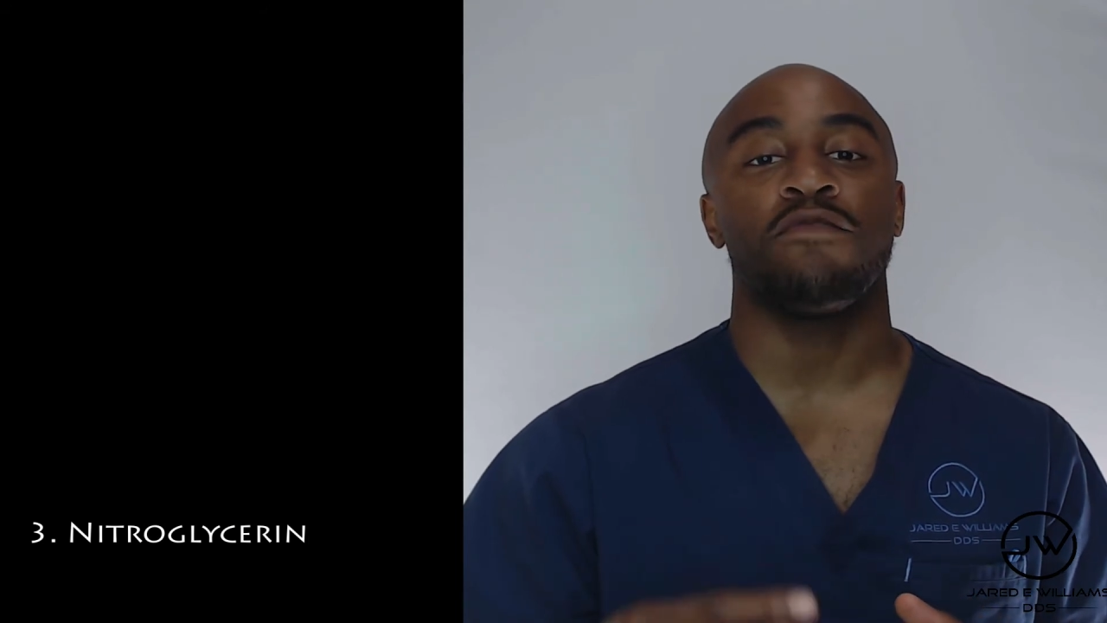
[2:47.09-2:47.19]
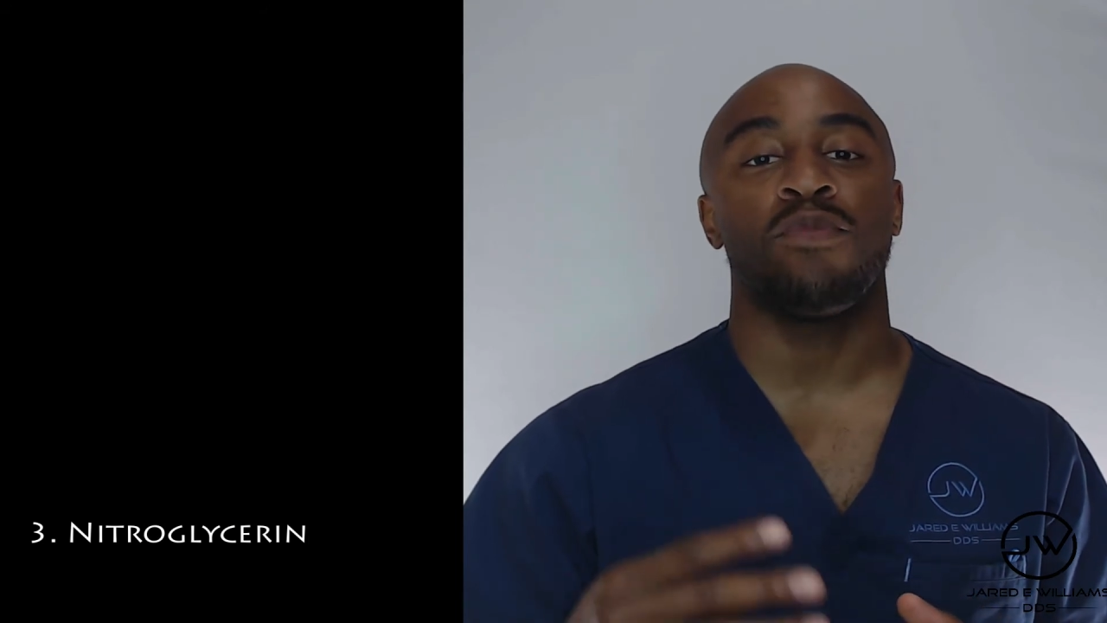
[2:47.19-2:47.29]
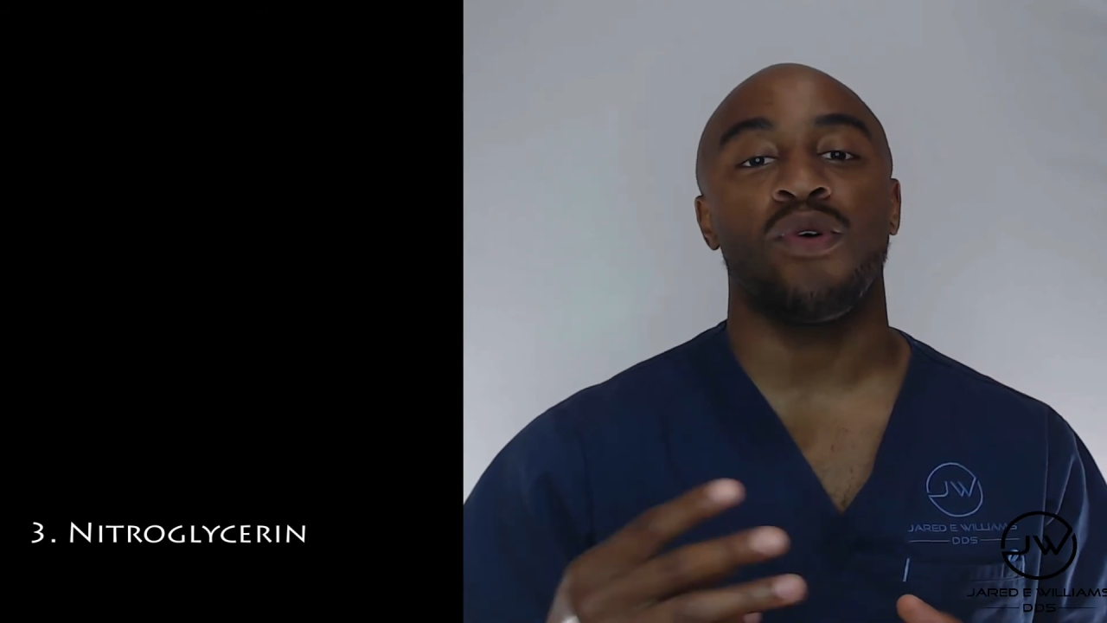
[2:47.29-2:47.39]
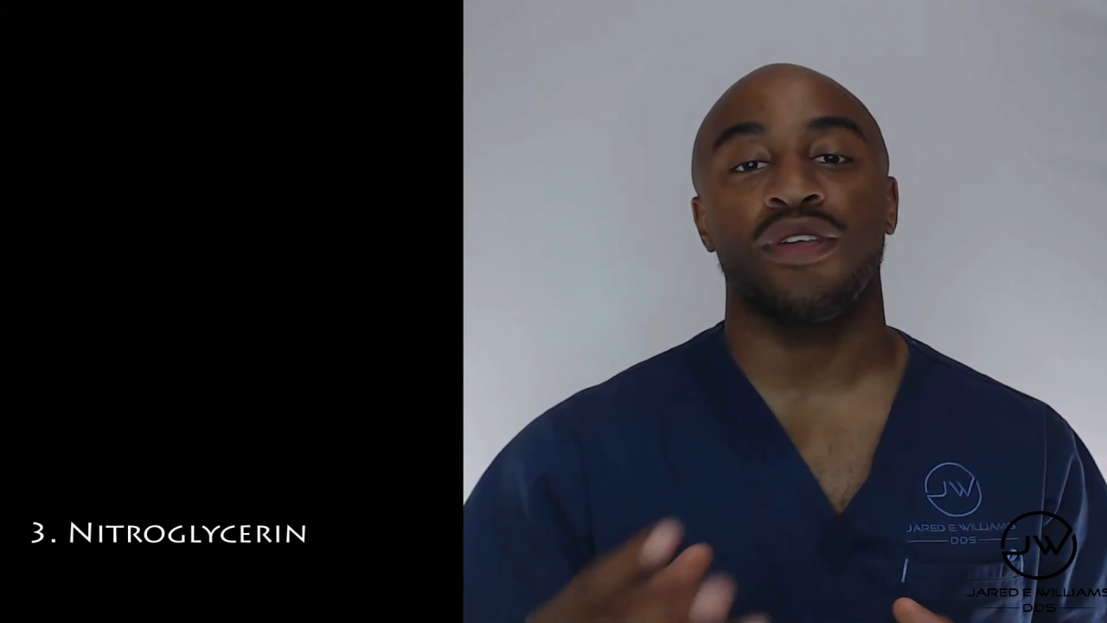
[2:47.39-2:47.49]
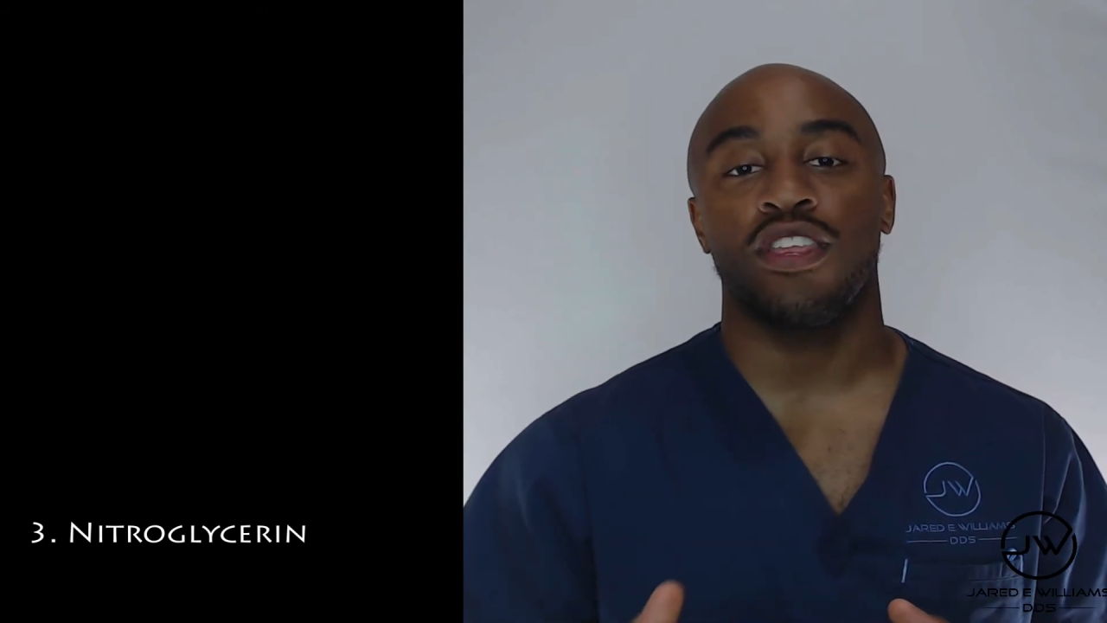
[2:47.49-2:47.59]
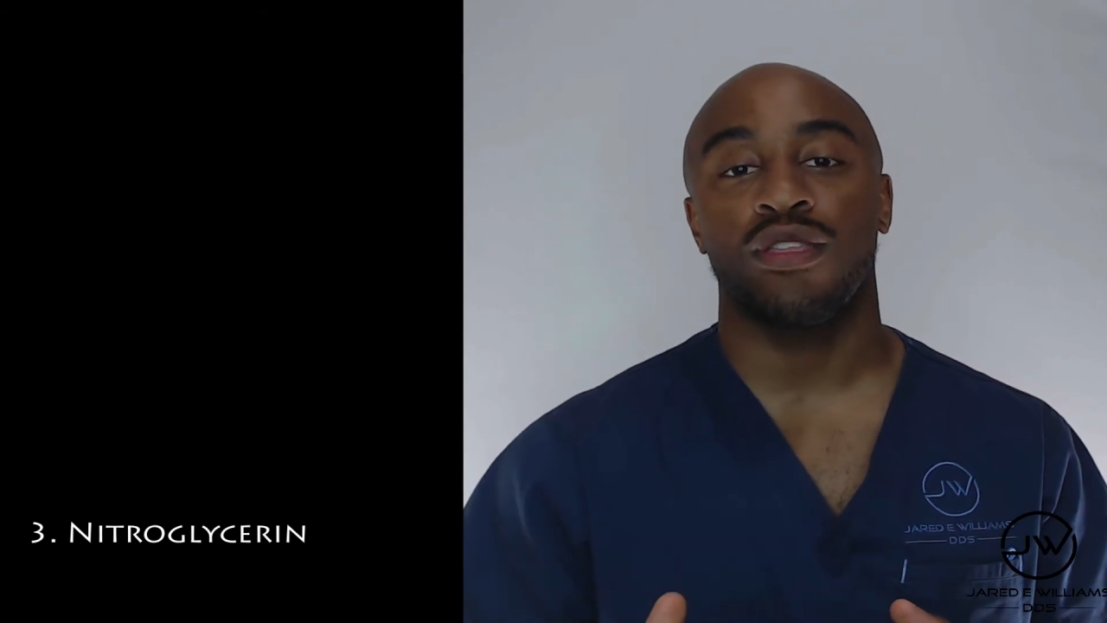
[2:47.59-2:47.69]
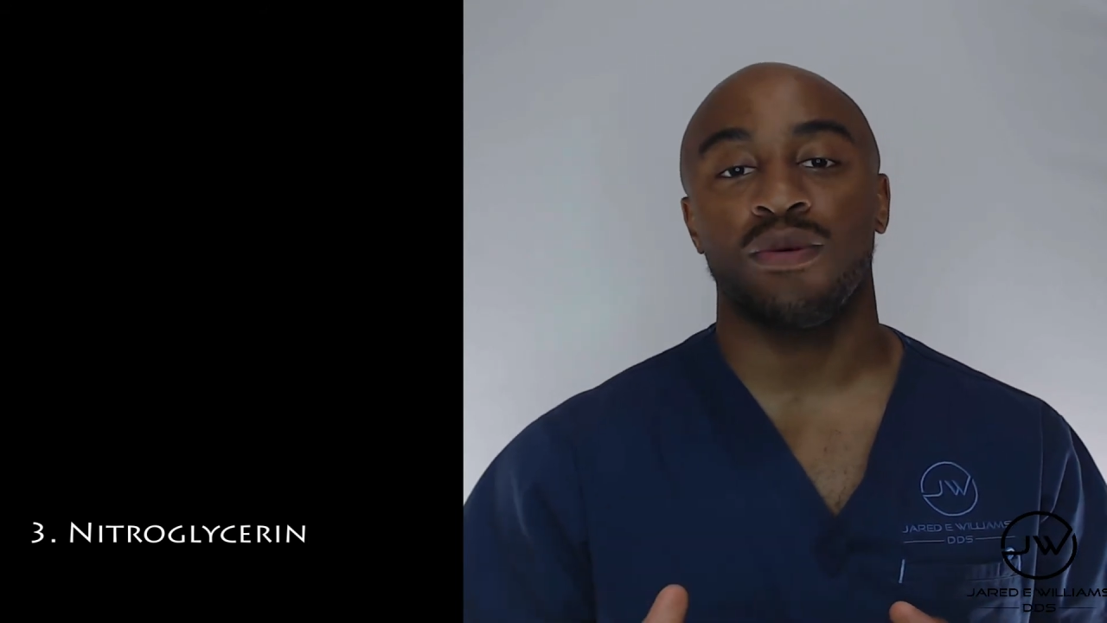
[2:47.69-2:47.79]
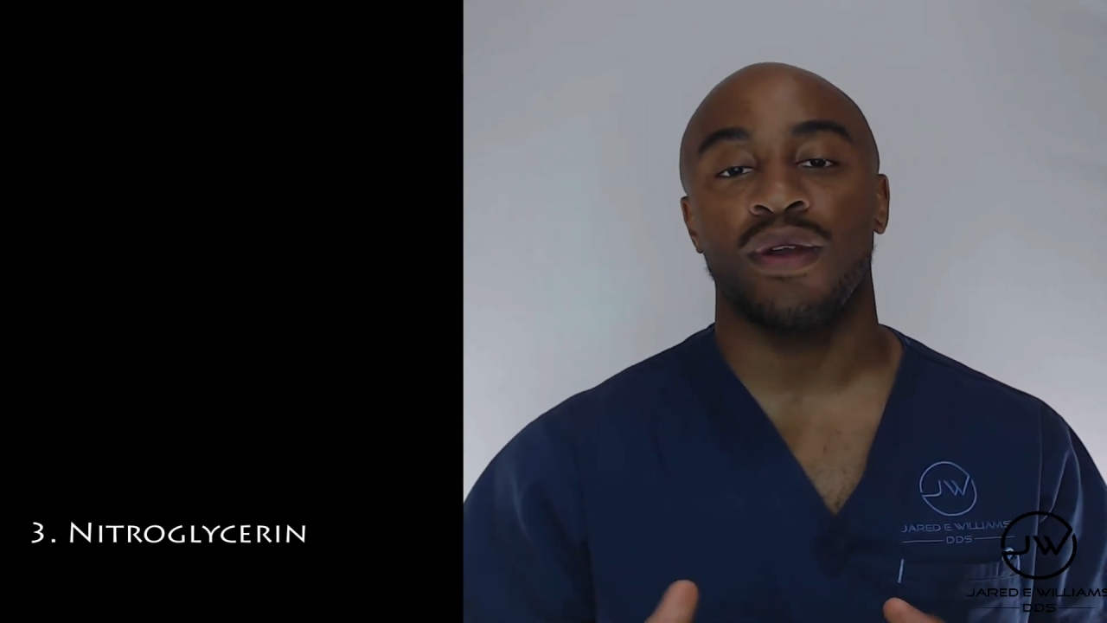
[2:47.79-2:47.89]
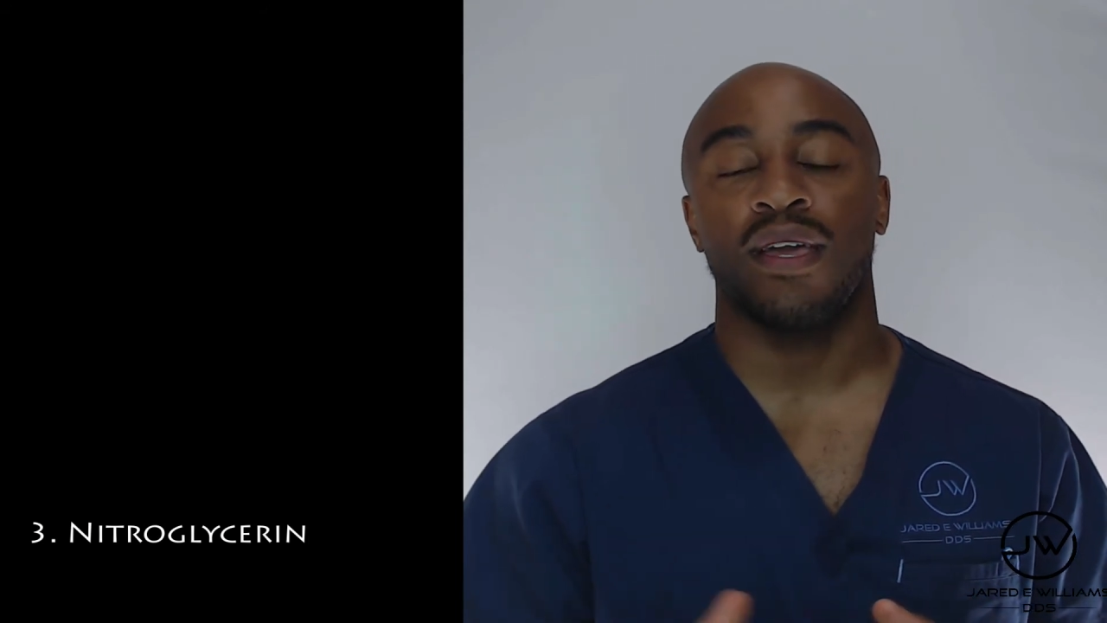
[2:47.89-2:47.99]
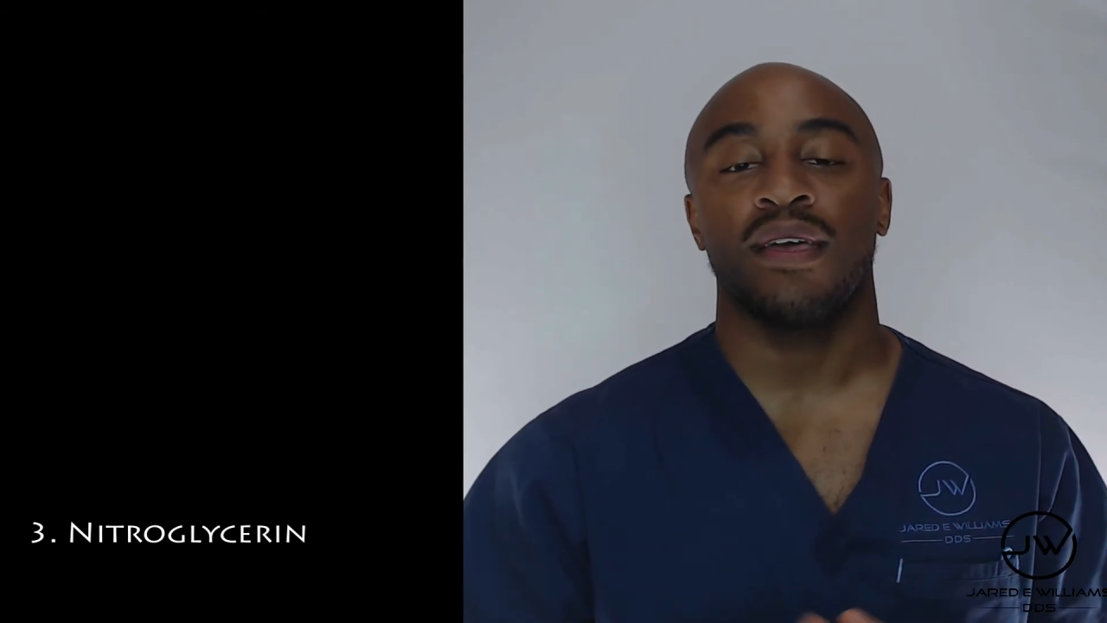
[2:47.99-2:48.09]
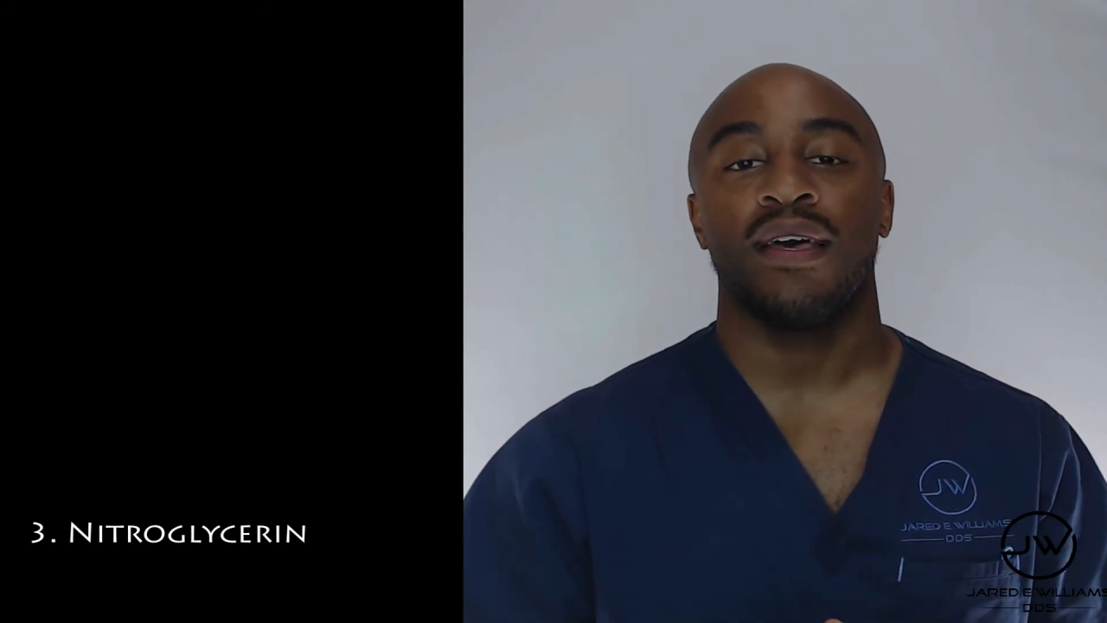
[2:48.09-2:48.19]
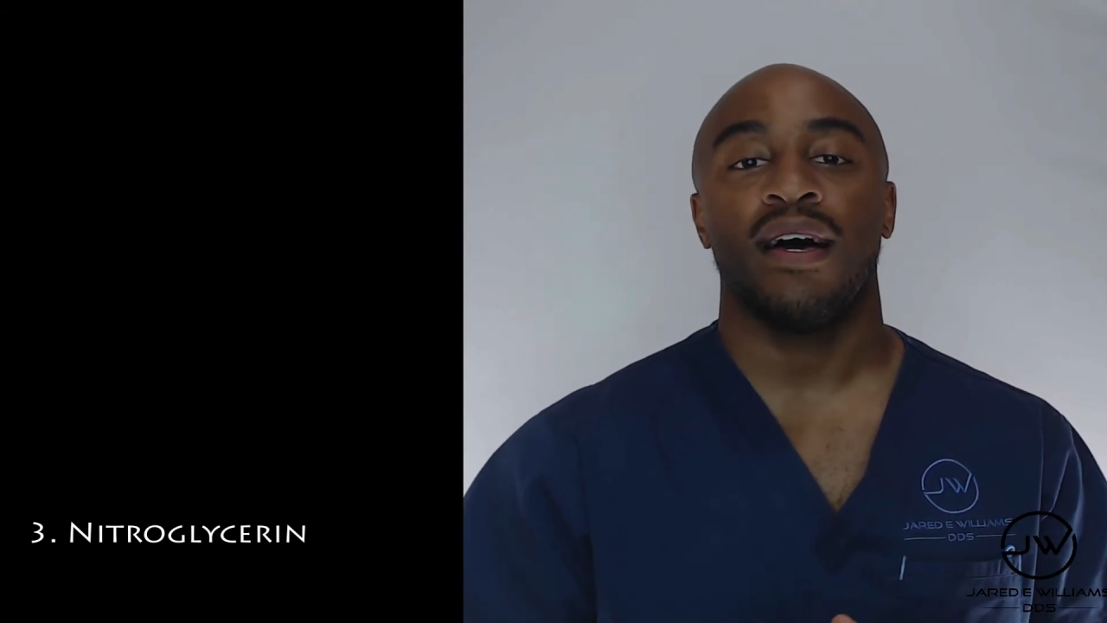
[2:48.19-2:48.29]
more than 3